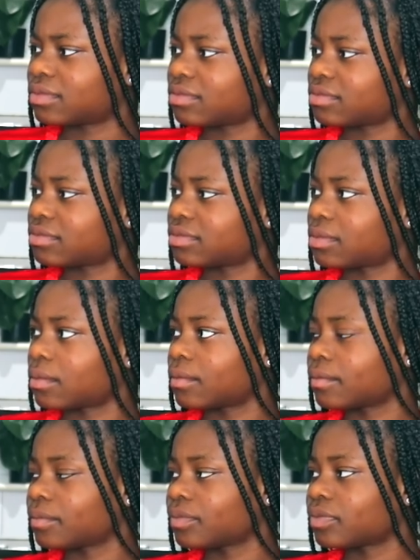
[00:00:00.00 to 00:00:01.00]

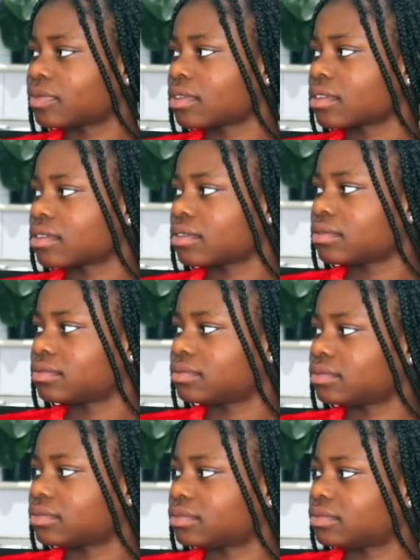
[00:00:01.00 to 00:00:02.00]

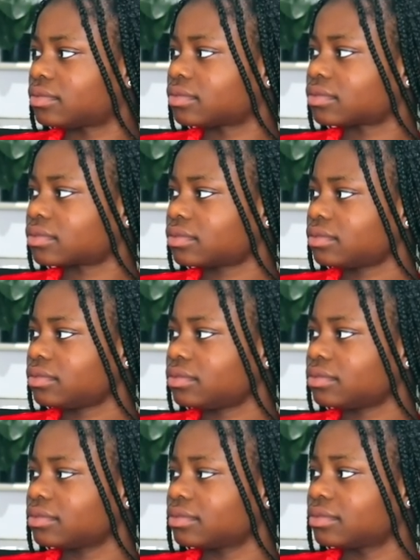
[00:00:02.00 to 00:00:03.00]

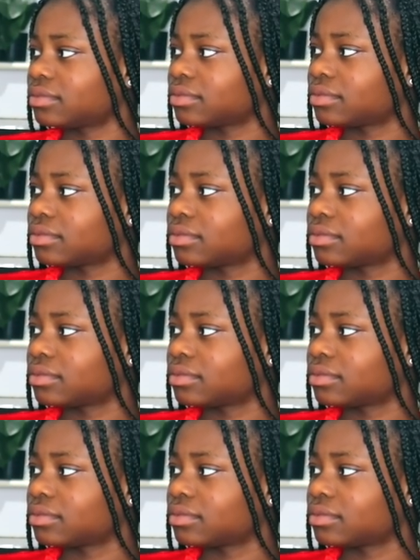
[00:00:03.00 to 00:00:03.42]
The person shown says nothing.